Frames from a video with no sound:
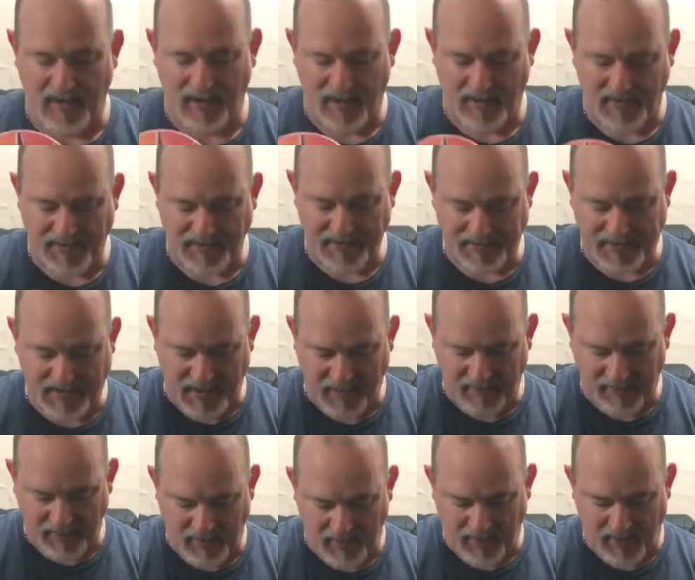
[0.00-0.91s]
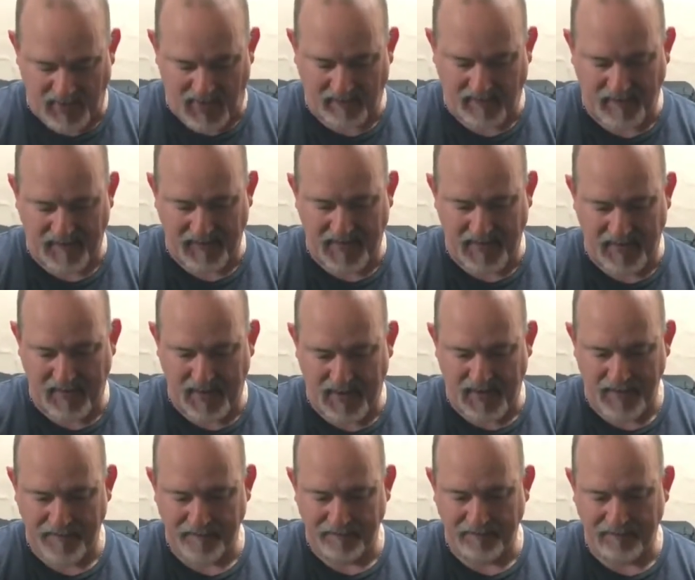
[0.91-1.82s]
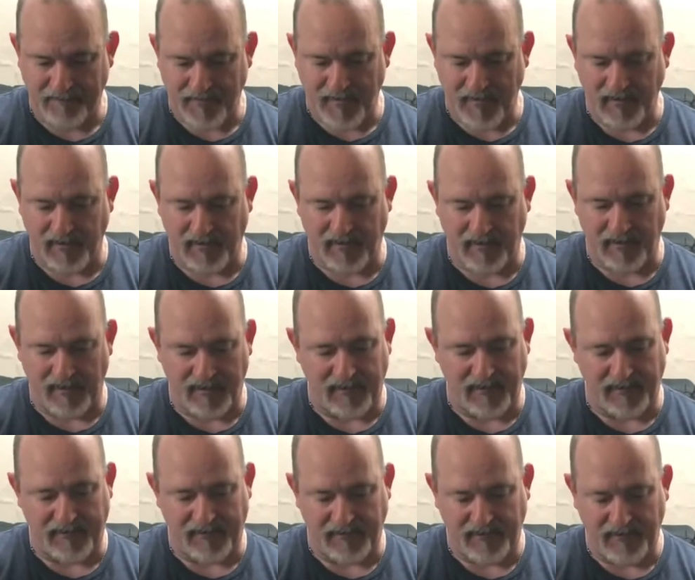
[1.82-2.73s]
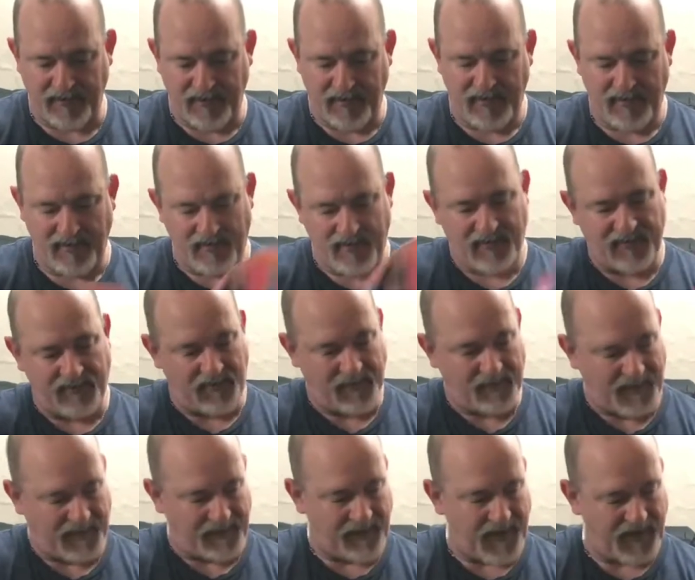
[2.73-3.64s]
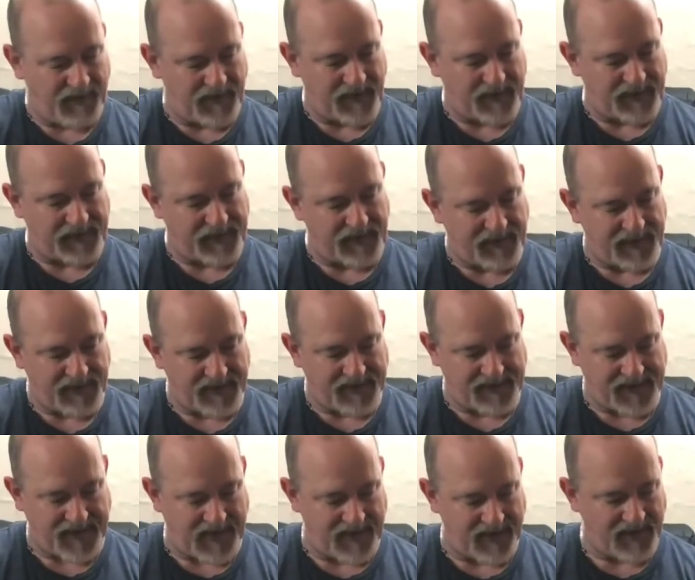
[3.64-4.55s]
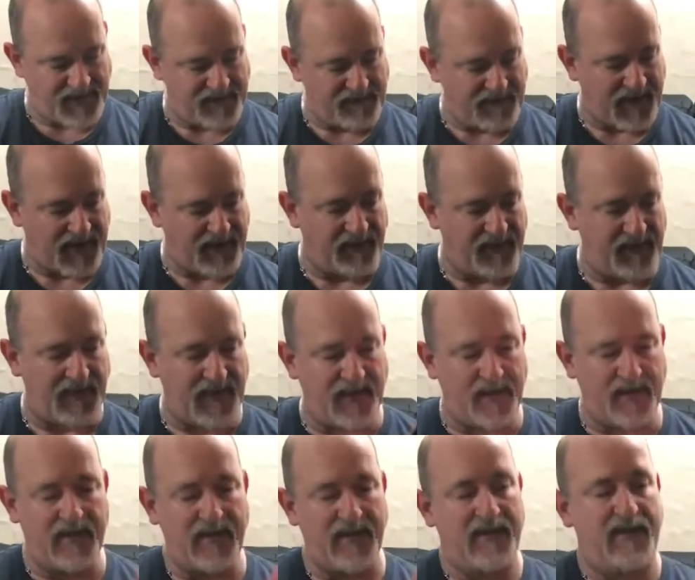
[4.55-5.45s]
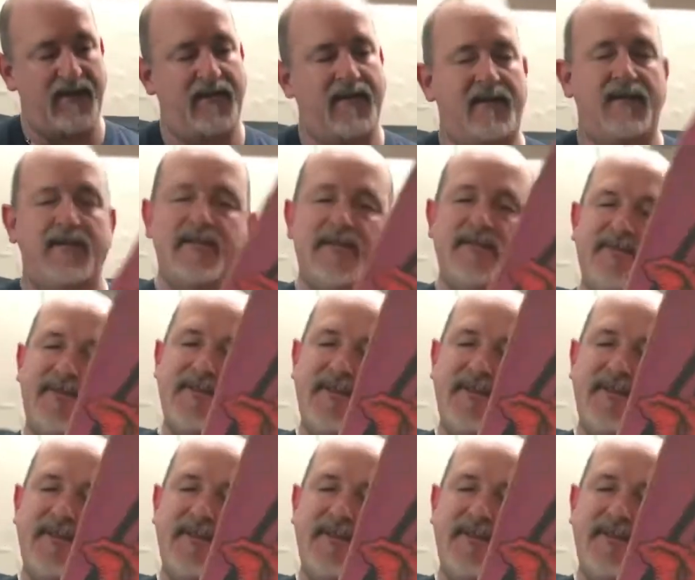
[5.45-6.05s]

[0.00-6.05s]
skateboard off of eBay, and it's one of my favorite skaters, Mike Vallely, as you can